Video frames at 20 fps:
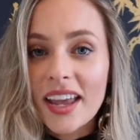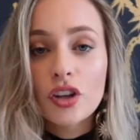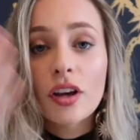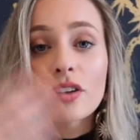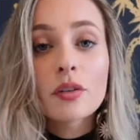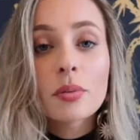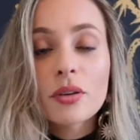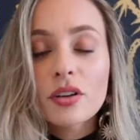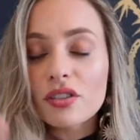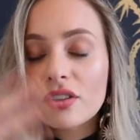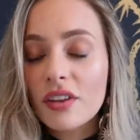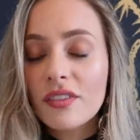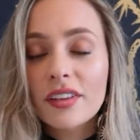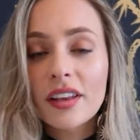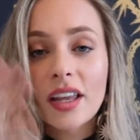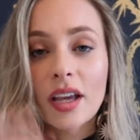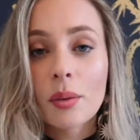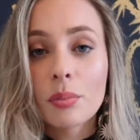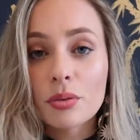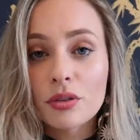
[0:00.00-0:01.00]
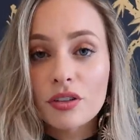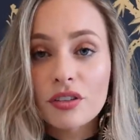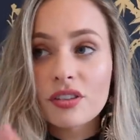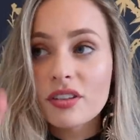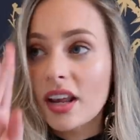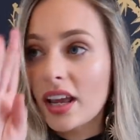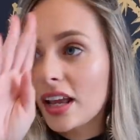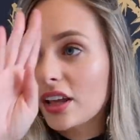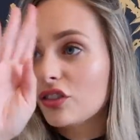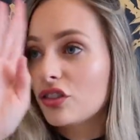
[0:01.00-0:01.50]
You have to put yourself in like a blur
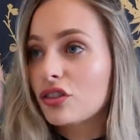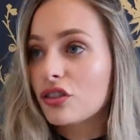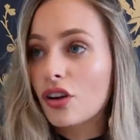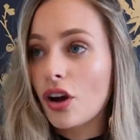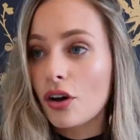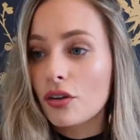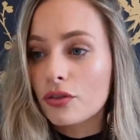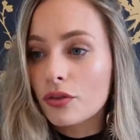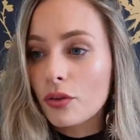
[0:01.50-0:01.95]
state and just go